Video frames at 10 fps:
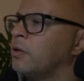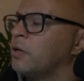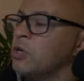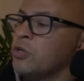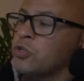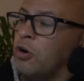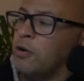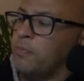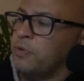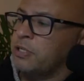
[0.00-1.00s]
Sorry,
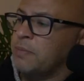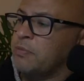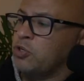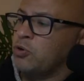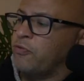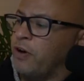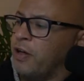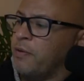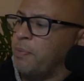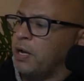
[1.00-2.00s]
Sam, did your father
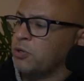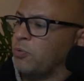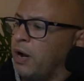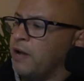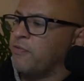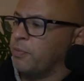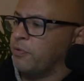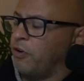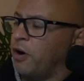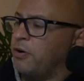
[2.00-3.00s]
pass away from the
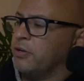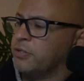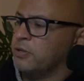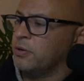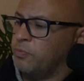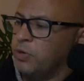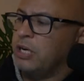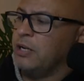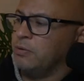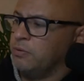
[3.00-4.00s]
virus? I'm really,
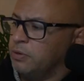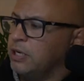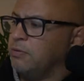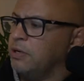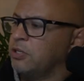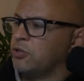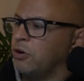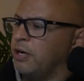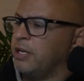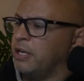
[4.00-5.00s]
really, really sorry
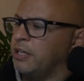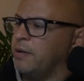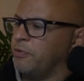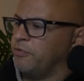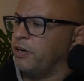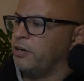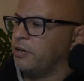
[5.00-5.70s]
to hear that, my friend.